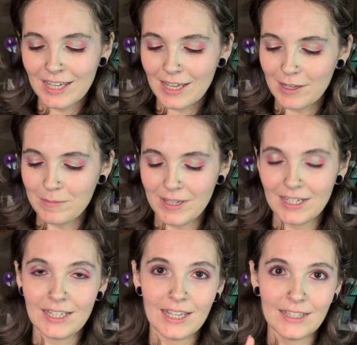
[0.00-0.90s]
And
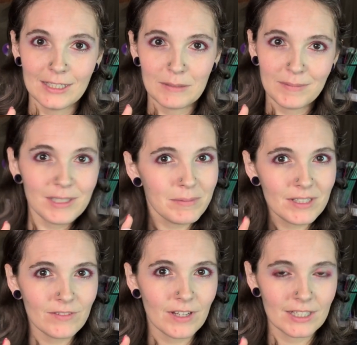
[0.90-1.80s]
again, this might be
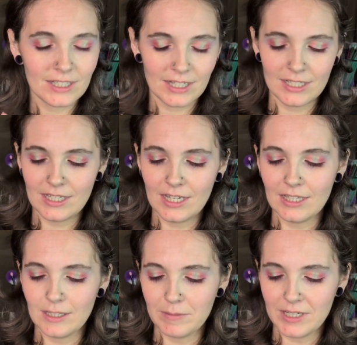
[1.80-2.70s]
a Valentine's Day
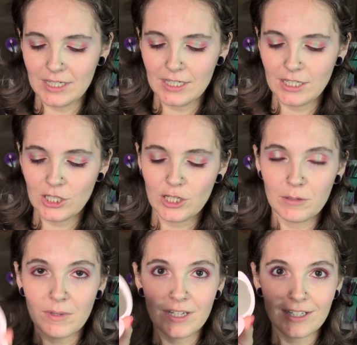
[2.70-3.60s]
limited edition,
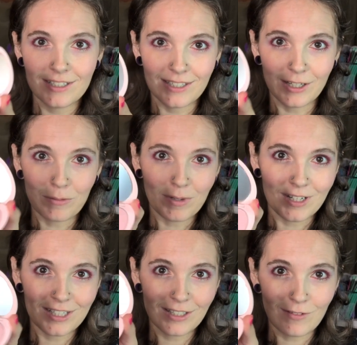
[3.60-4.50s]
but it is like a
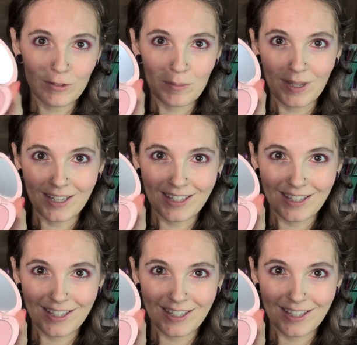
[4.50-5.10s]
pretty soft pink.